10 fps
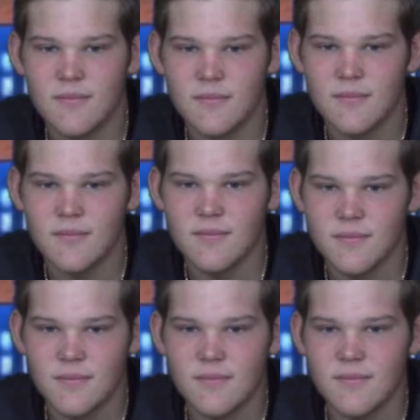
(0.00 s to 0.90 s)

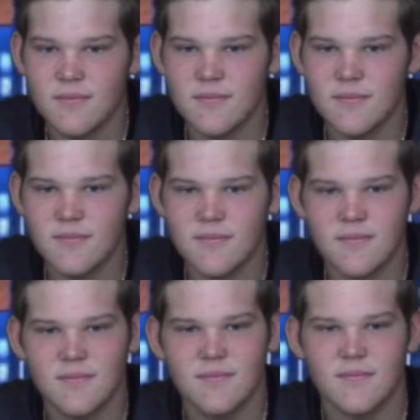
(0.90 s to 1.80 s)

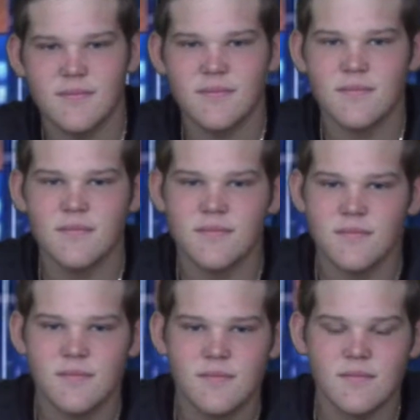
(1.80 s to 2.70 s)

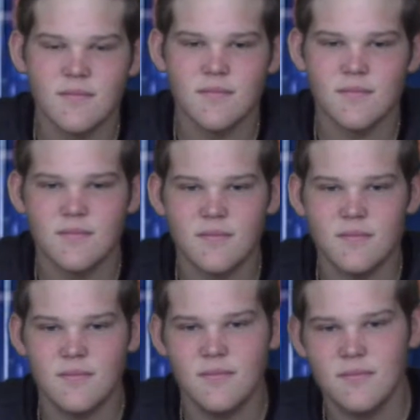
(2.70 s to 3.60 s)

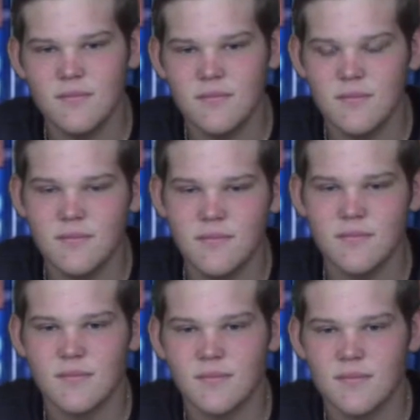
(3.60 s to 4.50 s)

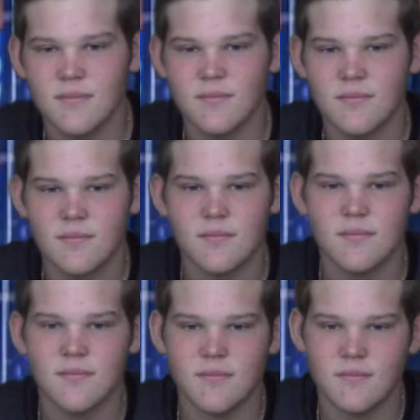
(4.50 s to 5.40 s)

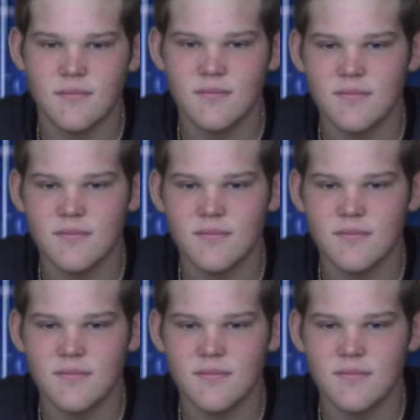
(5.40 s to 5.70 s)
(not speaking)